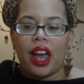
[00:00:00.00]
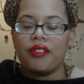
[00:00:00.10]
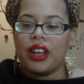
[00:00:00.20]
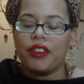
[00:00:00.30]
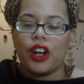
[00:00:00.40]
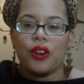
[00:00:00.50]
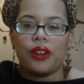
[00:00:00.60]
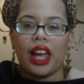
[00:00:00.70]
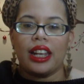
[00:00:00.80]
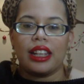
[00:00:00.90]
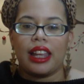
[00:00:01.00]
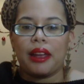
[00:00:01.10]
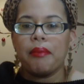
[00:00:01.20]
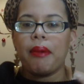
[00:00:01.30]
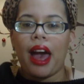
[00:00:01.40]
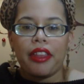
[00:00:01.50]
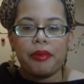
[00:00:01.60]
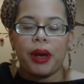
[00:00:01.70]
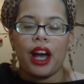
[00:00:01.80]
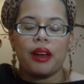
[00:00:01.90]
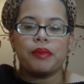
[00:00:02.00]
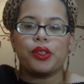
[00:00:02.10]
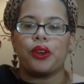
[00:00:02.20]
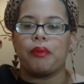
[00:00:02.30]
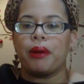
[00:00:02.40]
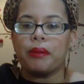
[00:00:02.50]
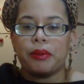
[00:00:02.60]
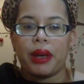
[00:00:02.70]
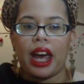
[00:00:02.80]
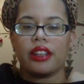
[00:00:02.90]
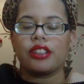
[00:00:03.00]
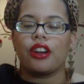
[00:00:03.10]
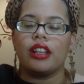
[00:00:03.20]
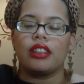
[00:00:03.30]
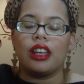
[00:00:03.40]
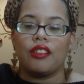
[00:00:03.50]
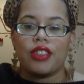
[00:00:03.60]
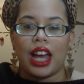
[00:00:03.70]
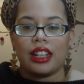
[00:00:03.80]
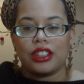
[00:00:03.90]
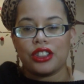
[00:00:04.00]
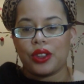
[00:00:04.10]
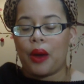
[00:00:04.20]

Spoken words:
I've never owned any like bath bombs or bubble baths or anything of that nature.